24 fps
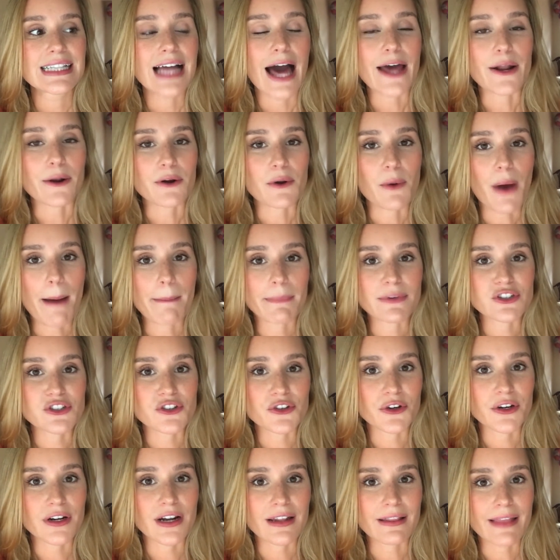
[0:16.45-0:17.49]
I don't know how much
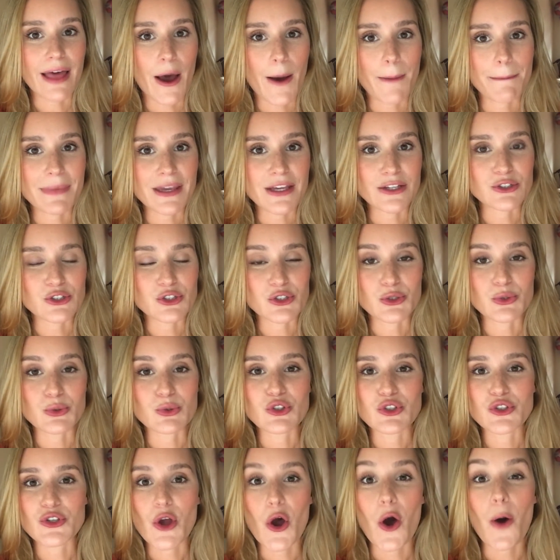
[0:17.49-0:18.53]
they're going to allow me to
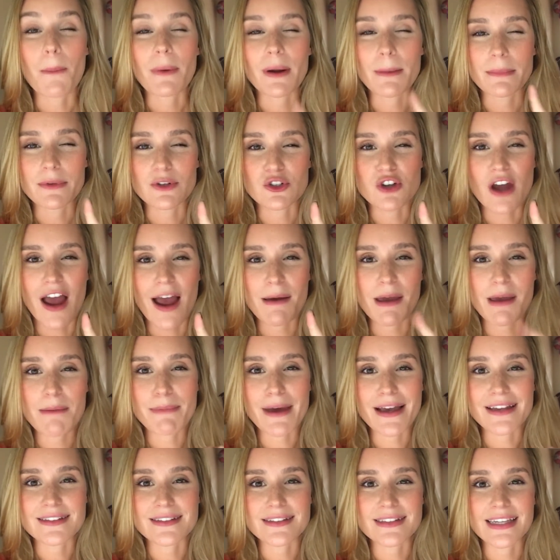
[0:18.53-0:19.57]
show, but I'm going to try
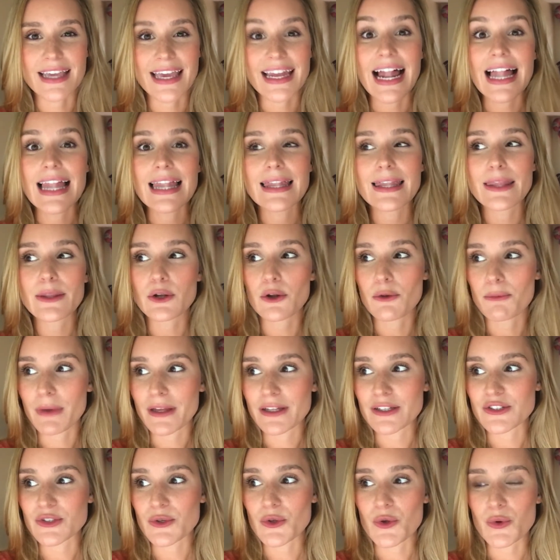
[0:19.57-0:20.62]
my best to get a little
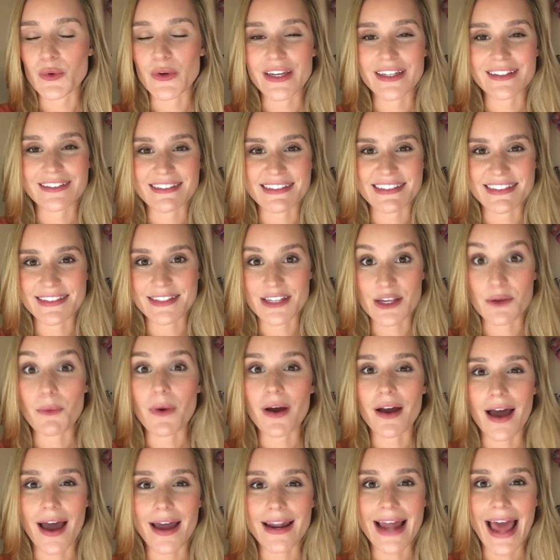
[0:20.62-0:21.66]
bit so you can see
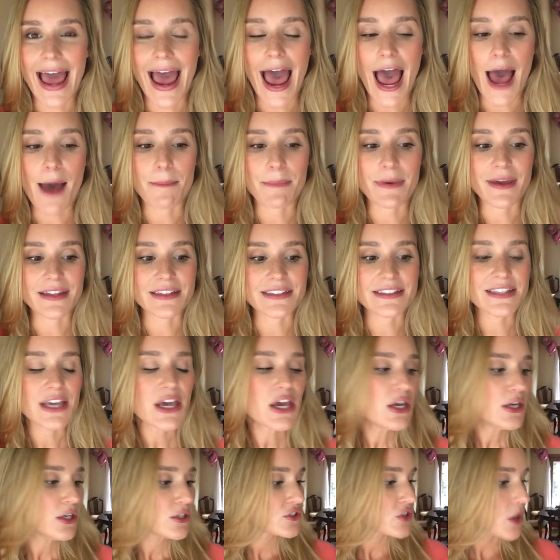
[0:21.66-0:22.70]
what kind of happens.
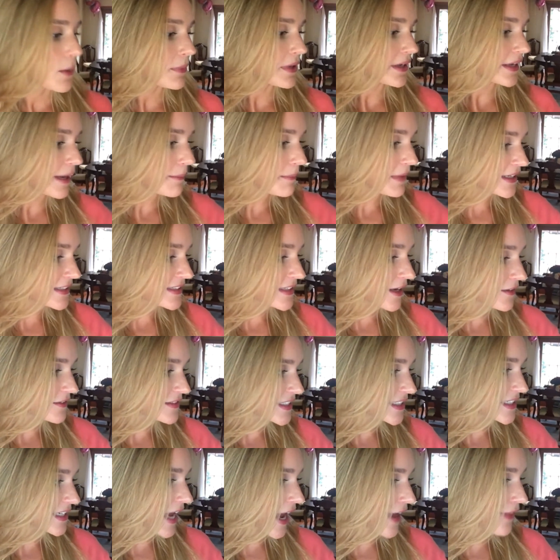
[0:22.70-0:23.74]
So I'm going to get
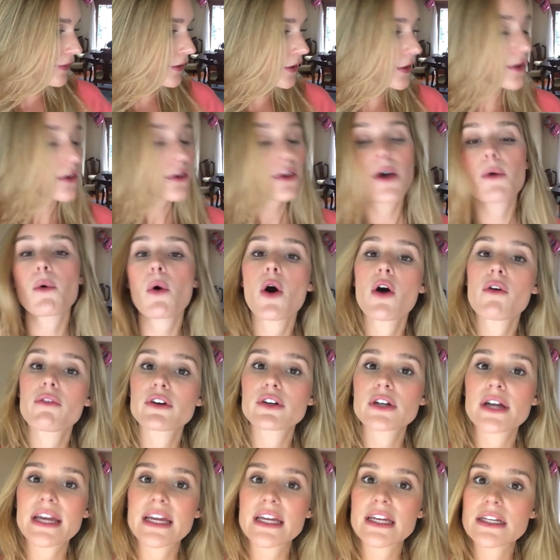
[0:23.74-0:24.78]
myself together, go
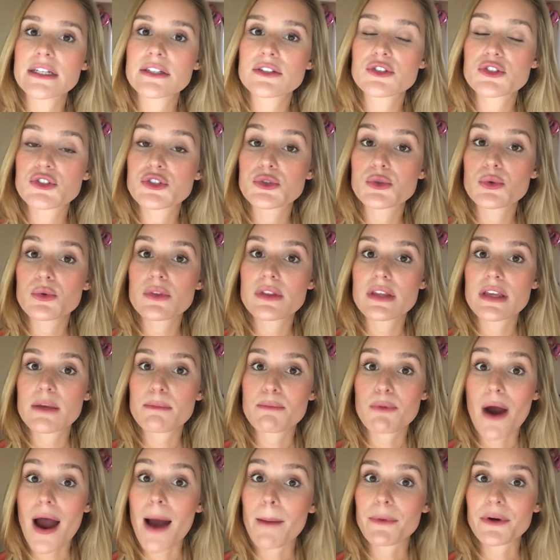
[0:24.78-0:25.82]
over into the
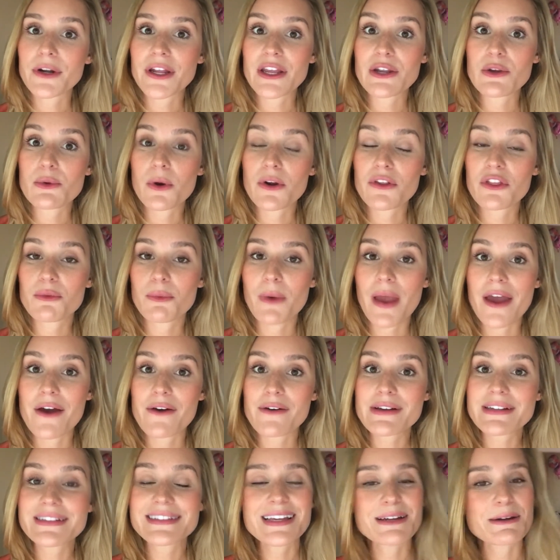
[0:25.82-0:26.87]
property in North
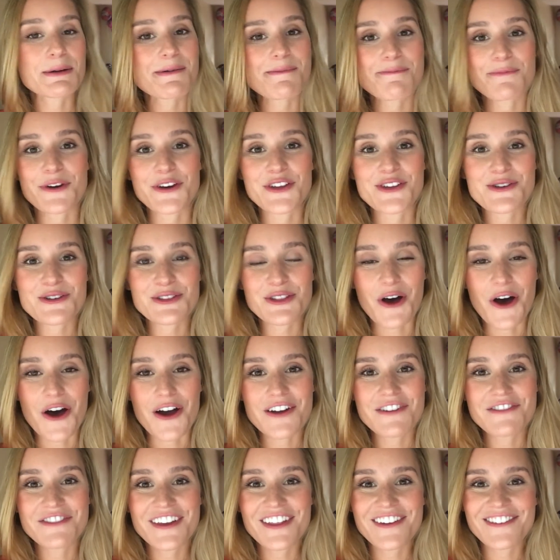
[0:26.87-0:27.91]
Wales, and I'm going to bring you
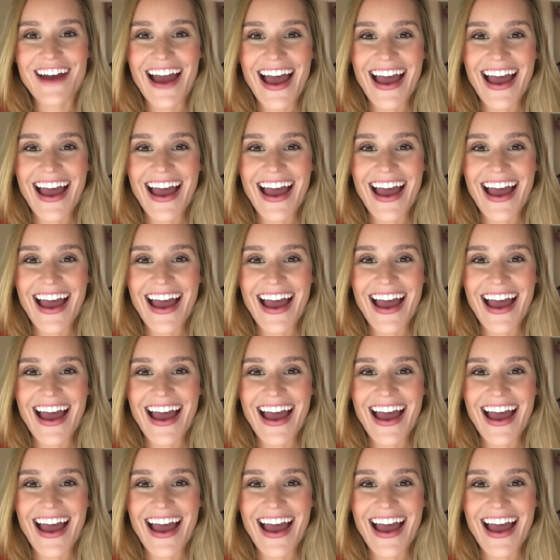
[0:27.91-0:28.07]
along for the